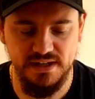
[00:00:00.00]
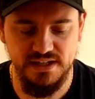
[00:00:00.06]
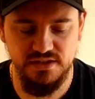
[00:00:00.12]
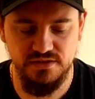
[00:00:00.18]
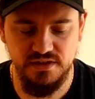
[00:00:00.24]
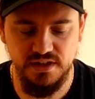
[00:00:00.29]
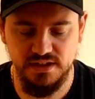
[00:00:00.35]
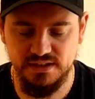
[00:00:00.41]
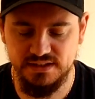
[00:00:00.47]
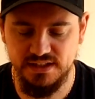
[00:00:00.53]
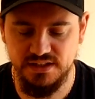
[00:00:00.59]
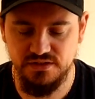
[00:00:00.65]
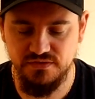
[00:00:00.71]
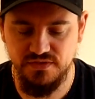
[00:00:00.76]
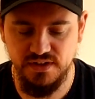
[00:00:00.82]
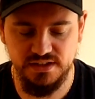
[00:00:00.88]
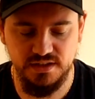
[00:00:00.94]
This is, like I said,
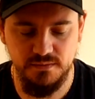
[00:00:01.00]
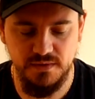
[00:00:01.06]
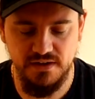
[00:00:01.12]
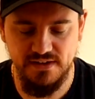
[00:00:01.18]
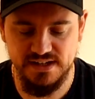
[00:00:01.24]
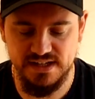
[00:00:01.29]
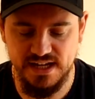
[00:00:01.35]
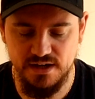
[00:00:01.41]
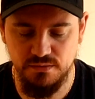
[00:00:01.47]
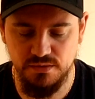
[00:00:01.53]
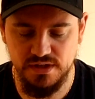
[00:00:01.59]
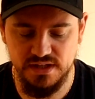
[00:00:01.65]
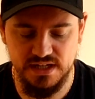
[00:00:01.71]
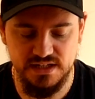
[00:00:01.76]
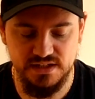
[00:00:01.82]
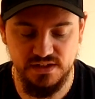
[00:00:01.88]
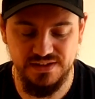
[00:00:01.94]
it's the first time I've actually held one of
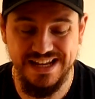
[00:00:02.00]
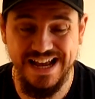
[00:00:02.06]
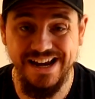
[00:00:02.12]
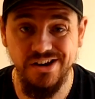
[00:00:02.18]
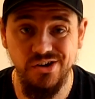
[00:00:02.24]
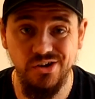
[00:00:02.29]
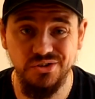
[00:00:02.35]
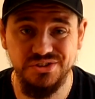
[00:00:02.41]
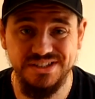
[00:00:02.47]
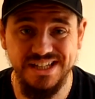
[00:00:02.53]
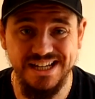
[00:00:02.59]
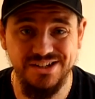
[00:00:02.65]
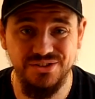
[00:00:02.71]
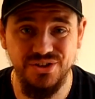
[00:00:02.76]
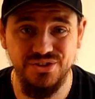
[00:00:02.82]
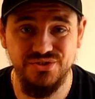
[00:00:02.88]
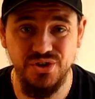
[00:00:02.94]
these. The analog
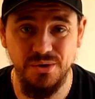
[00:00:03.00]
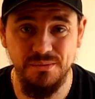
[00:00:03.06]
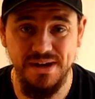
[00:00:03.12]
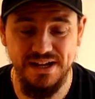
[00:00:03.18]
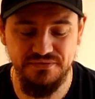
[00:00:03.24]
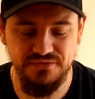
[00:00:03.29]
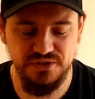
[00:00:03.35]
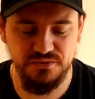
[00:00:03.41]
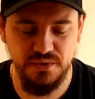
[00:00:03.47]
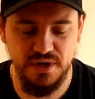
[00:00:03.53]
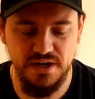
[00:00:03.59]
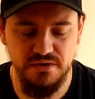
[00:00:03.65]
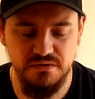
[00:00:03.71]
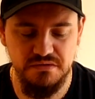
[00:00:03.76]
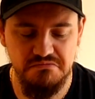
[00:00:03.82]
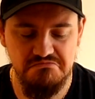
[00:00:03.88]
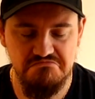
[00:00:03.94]
stick on the top left as
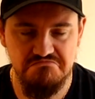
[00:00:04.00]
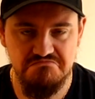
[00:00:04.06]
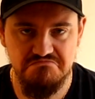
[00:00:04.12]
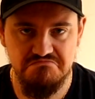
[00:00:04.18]
well.